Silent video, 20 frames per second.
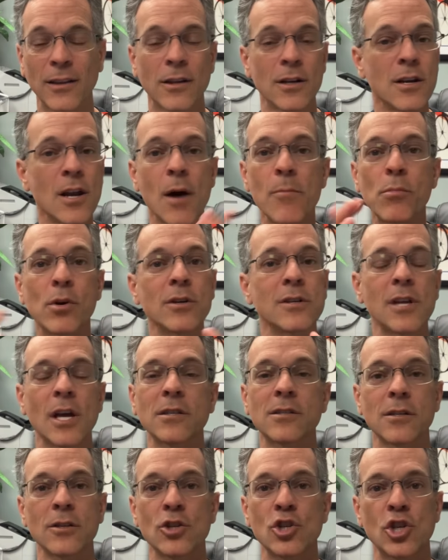The number
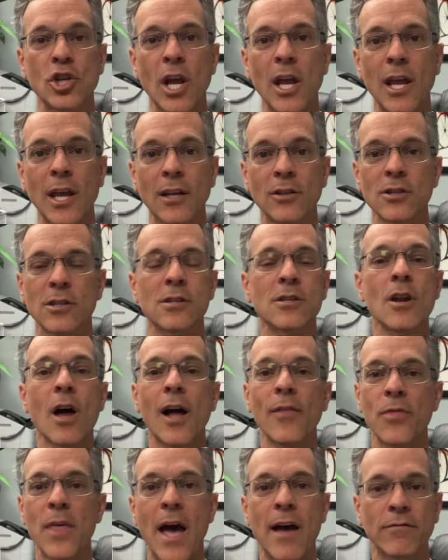doesn't change. It's
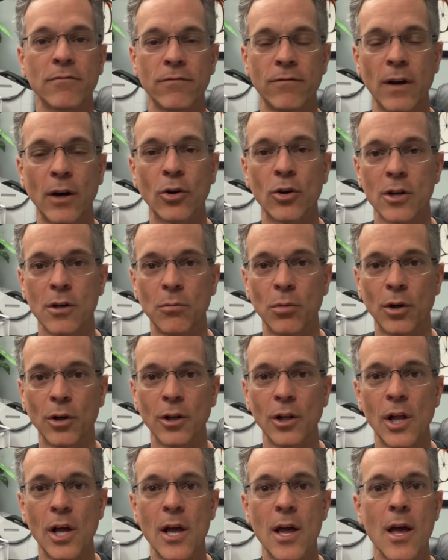not that variable.